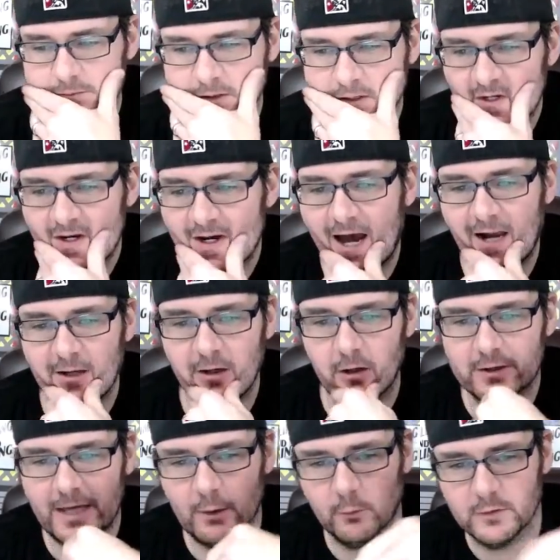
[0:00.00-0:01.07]
I don't know. Yeah,
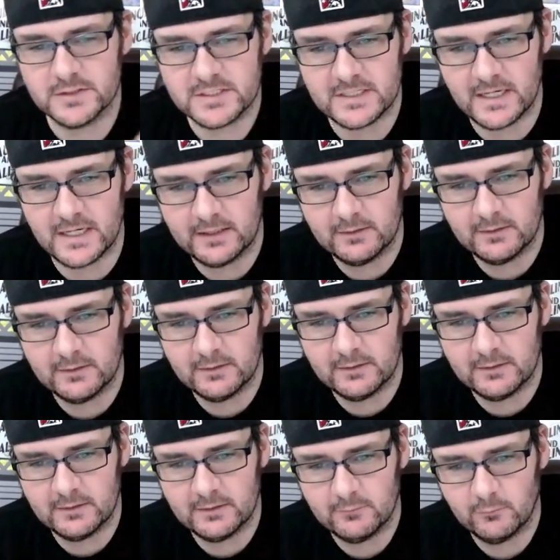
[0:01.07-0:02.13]
we'll see. We'll see
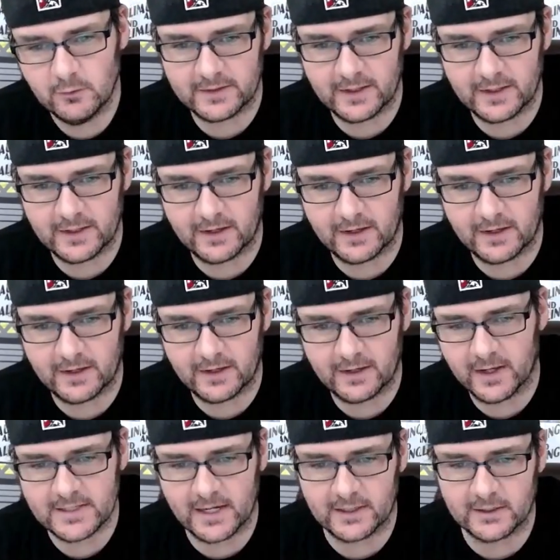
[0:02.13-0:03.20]
about that Flash Pants. I
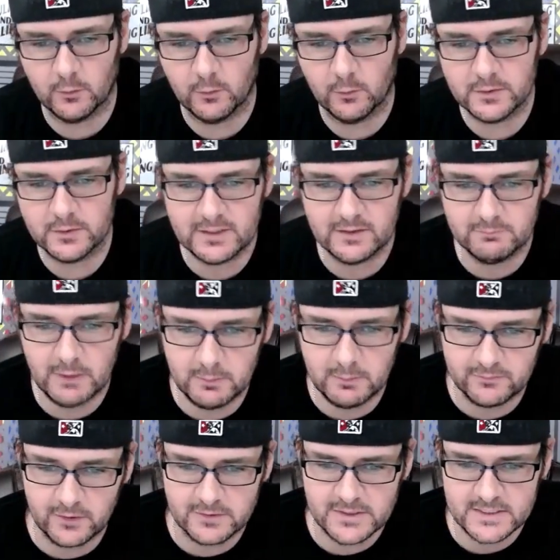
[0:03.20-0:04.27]
don't know. We'll see. Maybe if
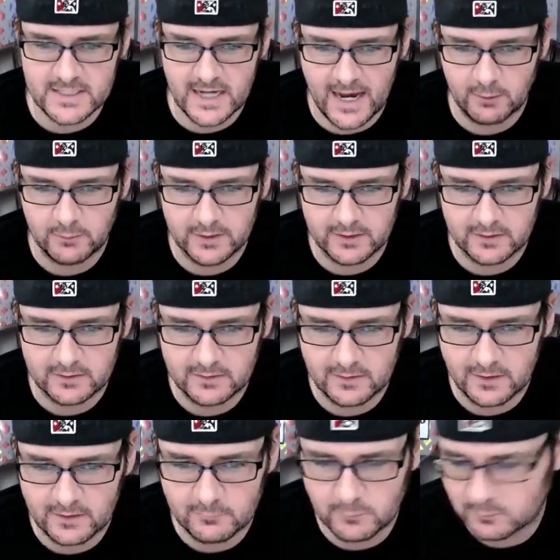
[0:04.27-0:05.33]
there's a tie, we can
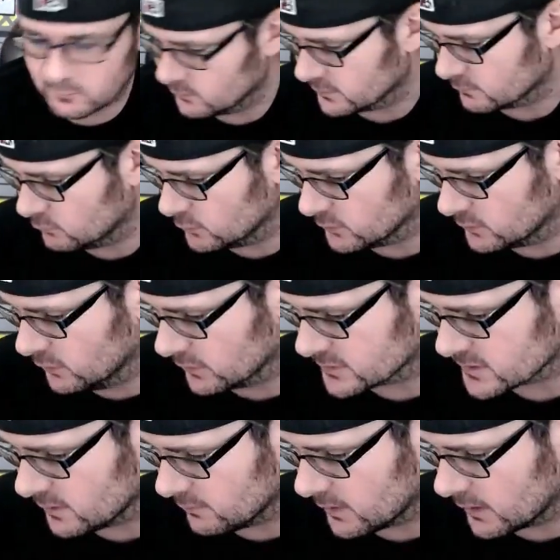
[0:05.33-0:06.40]
uh, we'll, we'll hook
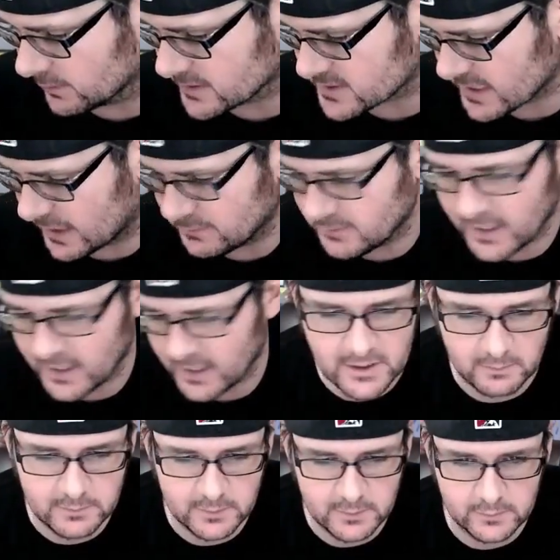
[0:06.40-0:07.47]
something up because Somniac's gonna
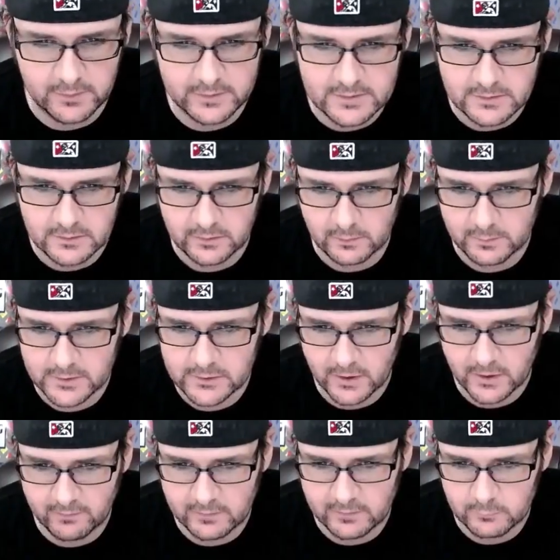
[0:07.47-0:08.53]
be with us too. He'll be
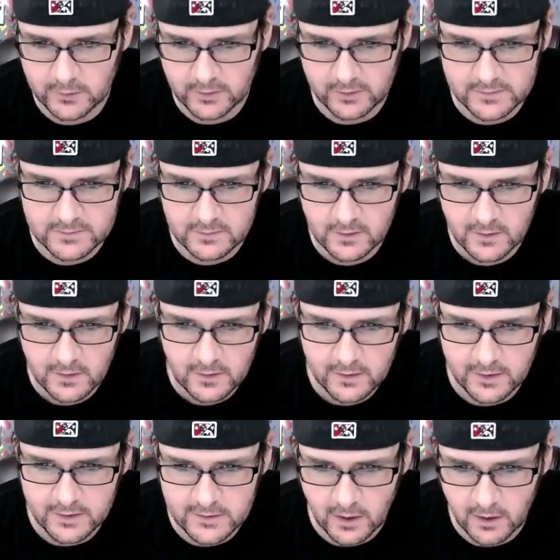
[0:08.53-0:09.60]
traveling with us. He's
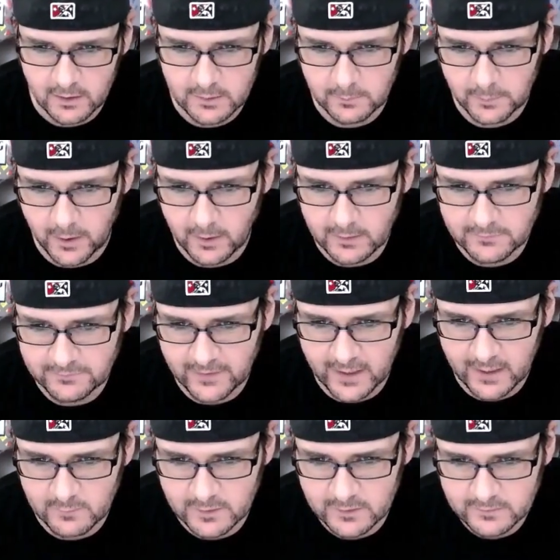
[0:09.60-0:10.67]
hauling and balling
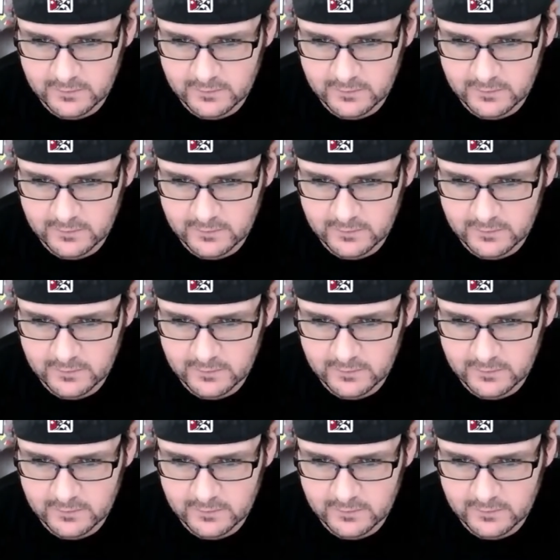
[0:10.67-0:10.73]
family.